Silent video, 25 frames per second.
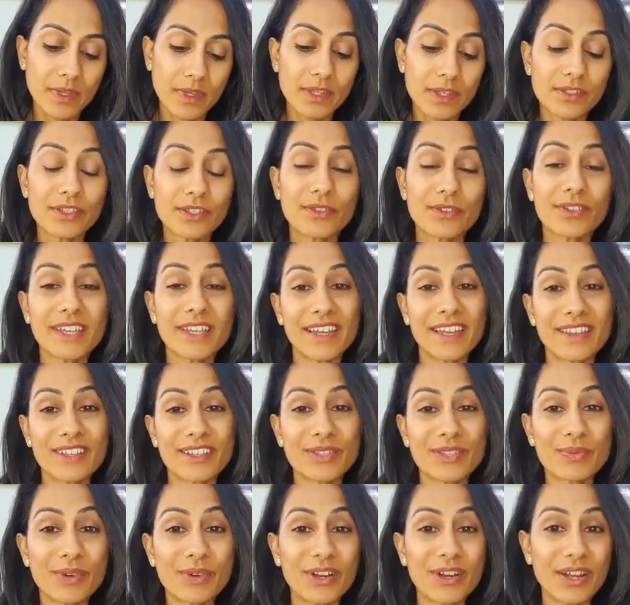So yeah,
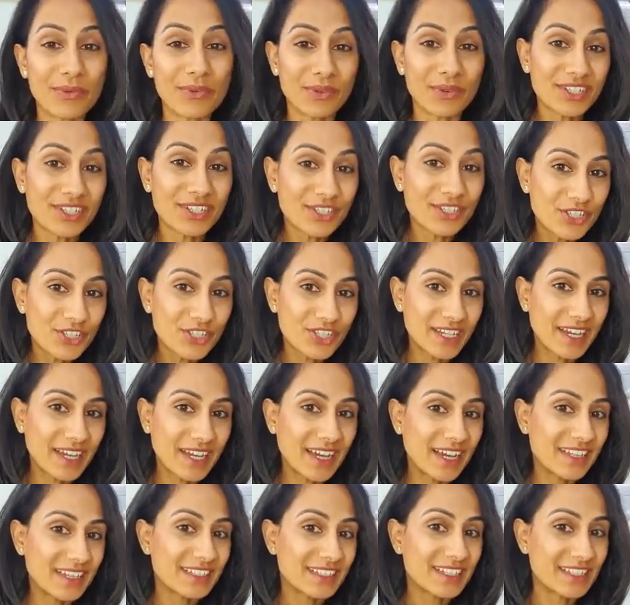that's what I wanted to
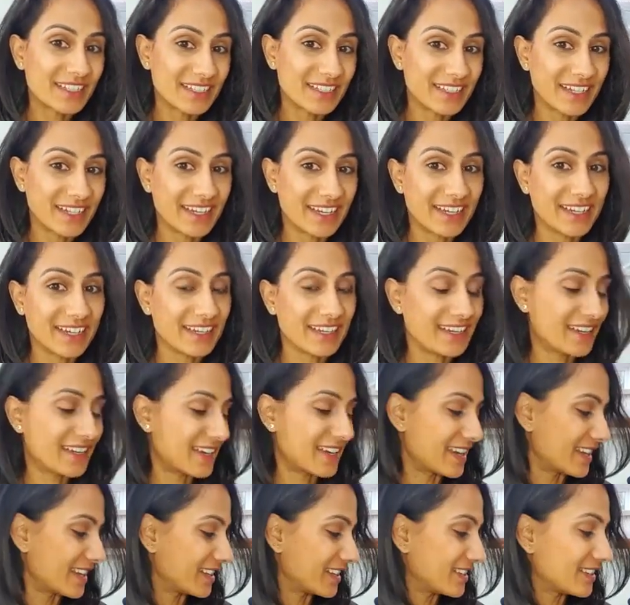share today,
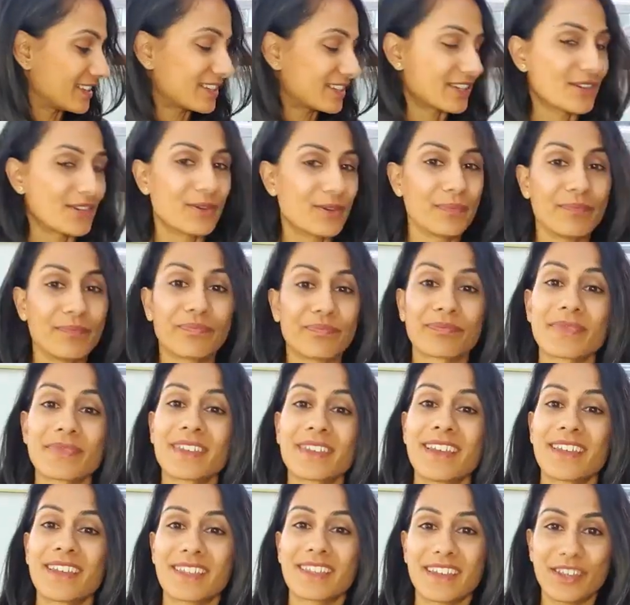and
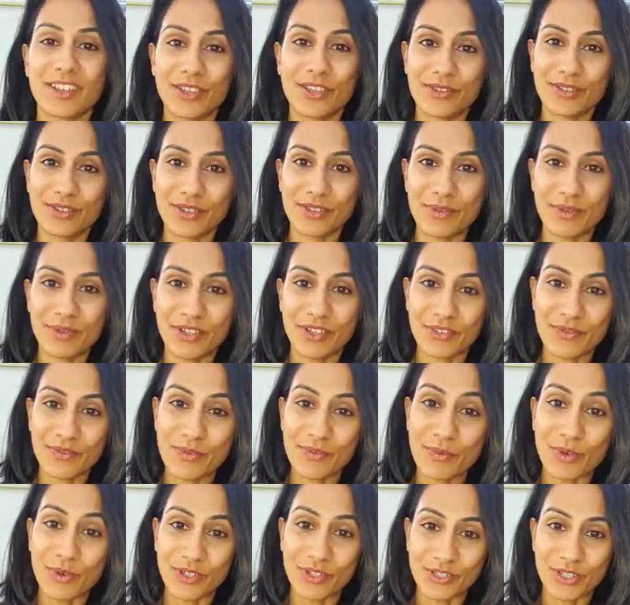thank you so much
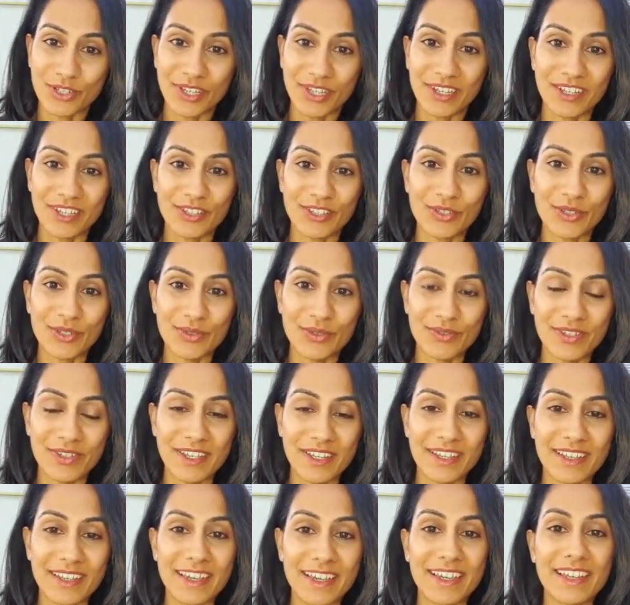for watching and
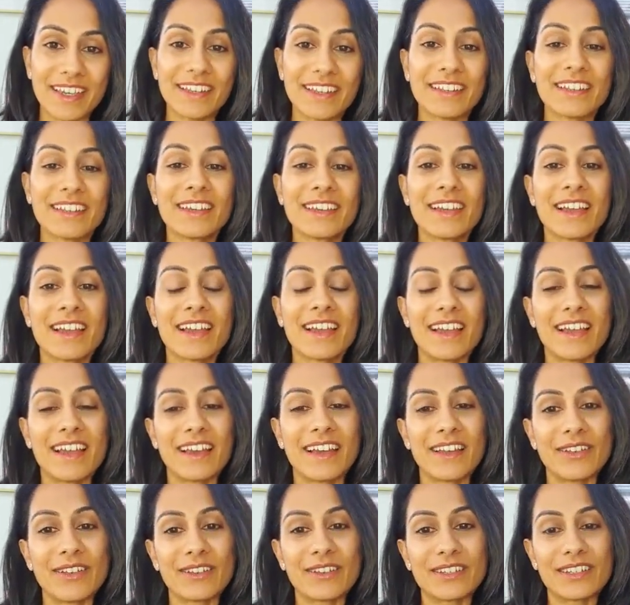tuning in,
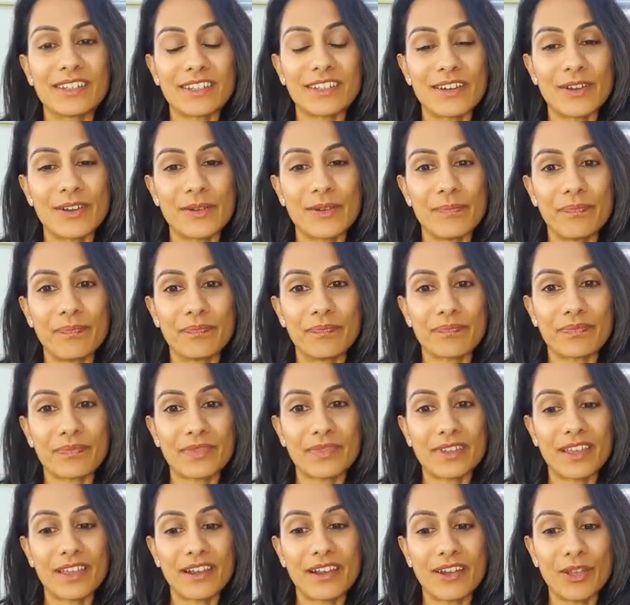and
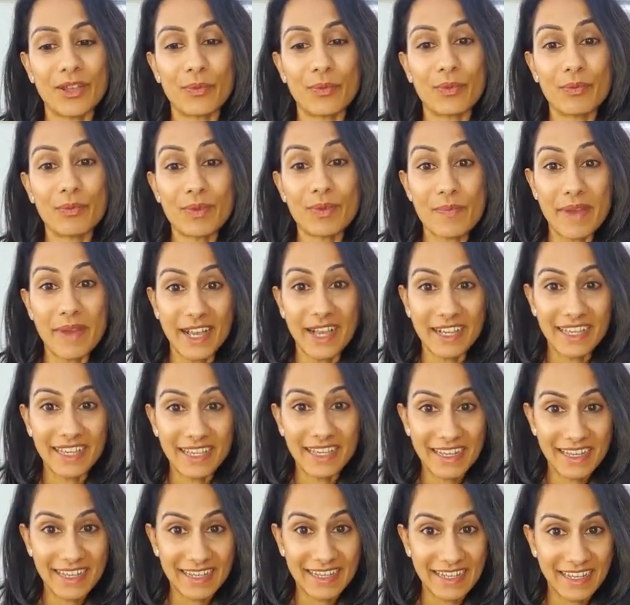I will be back
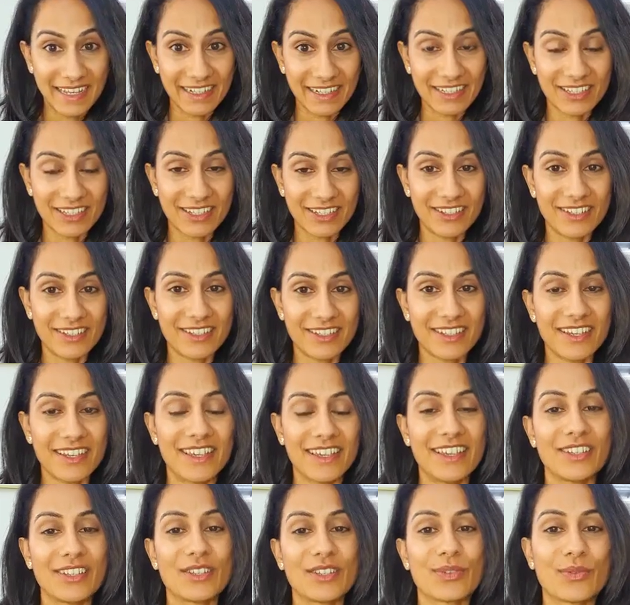again next
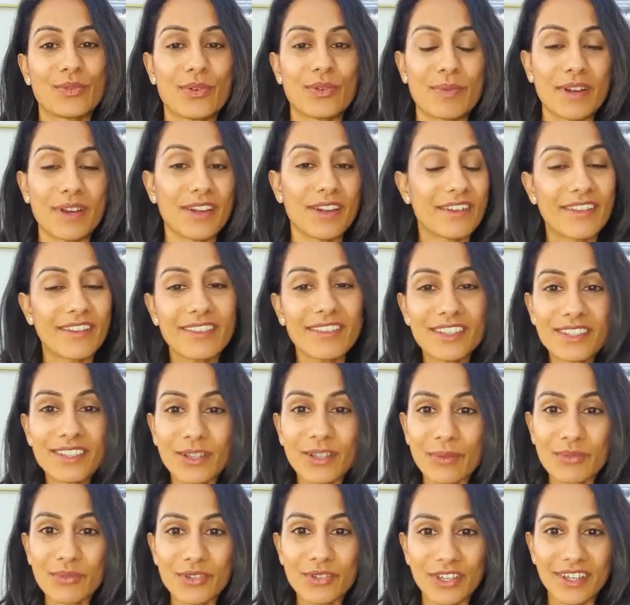Sunday to talk about another
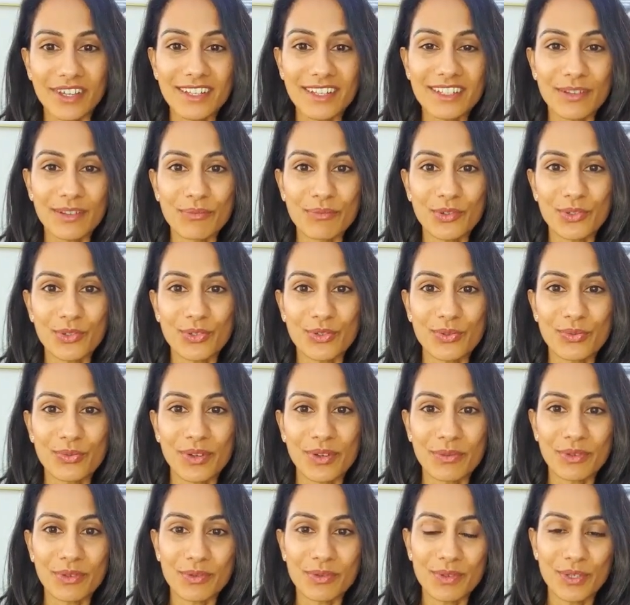subject. I'm not sure what
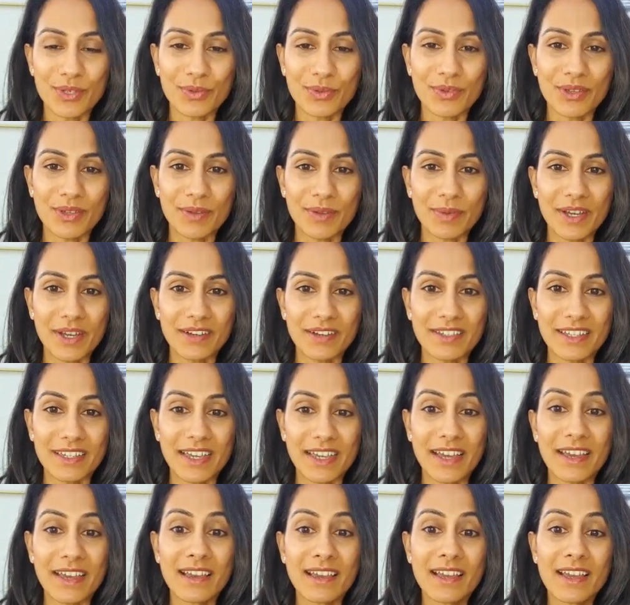I'm going to be talking about
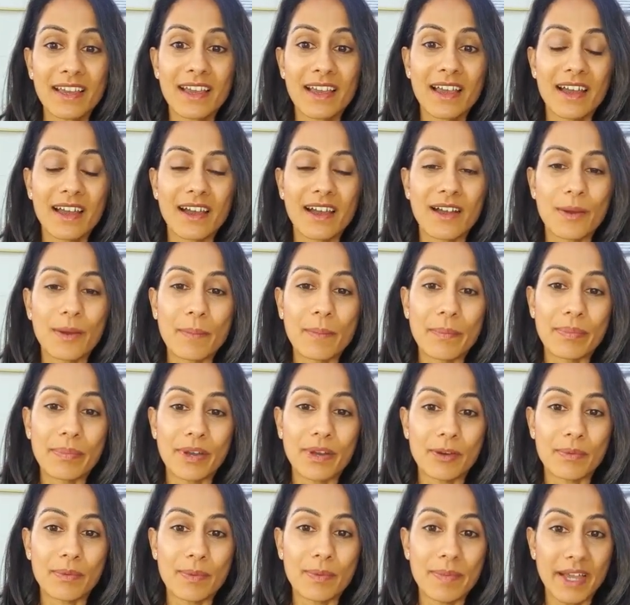yet, but
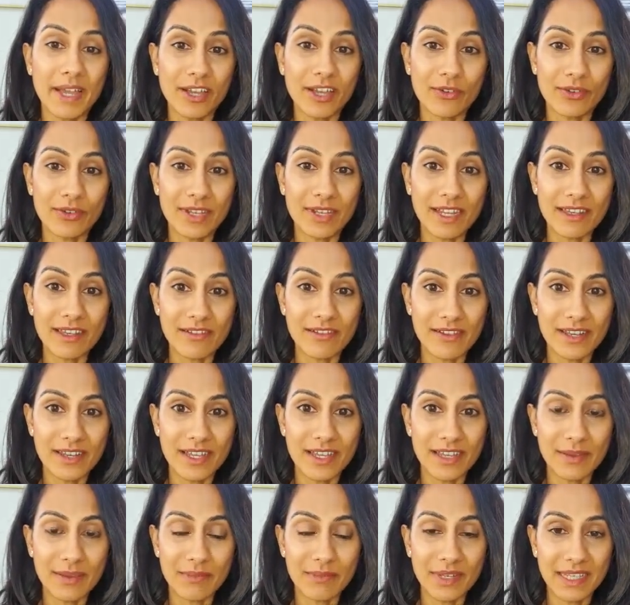I'll be back on at 9
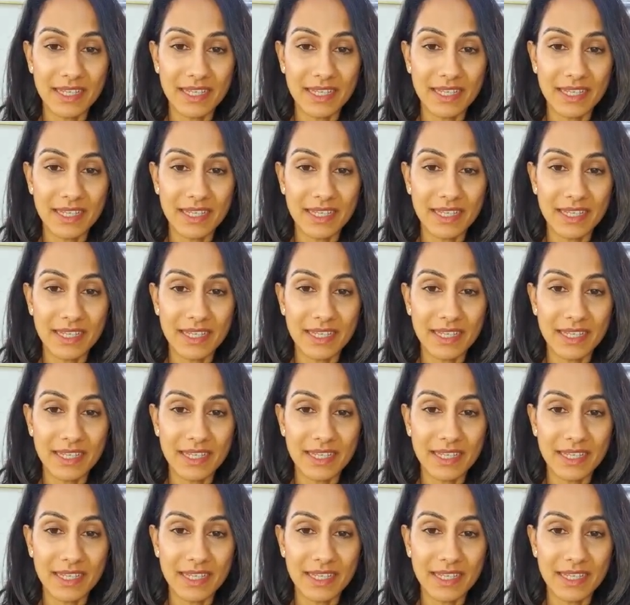a.m.